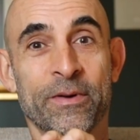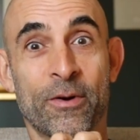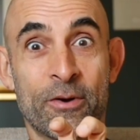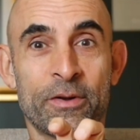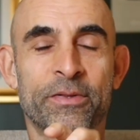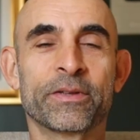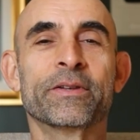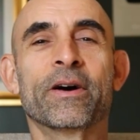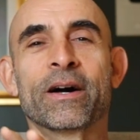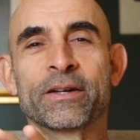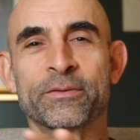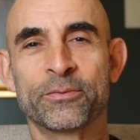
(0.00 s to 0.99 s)

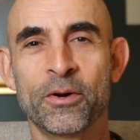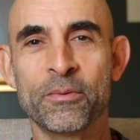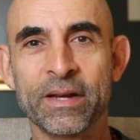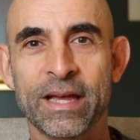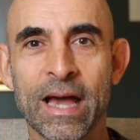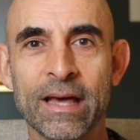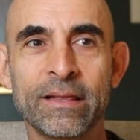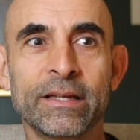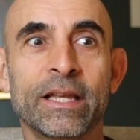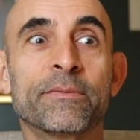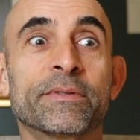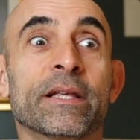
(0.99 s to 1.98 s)
Orthodox Roman Catholic
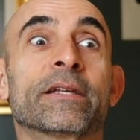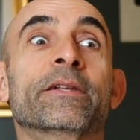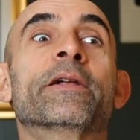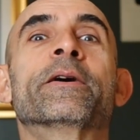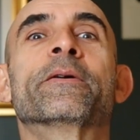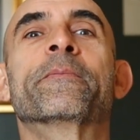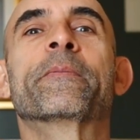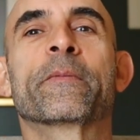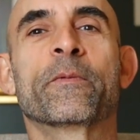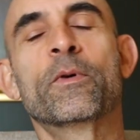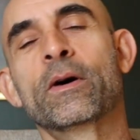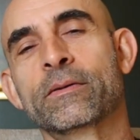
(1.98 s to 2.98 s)
idea, it was like, no.
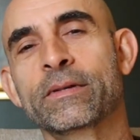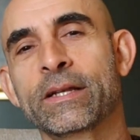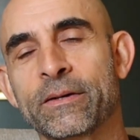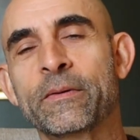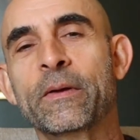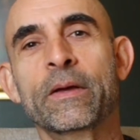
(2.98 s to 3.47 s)
Well, you know,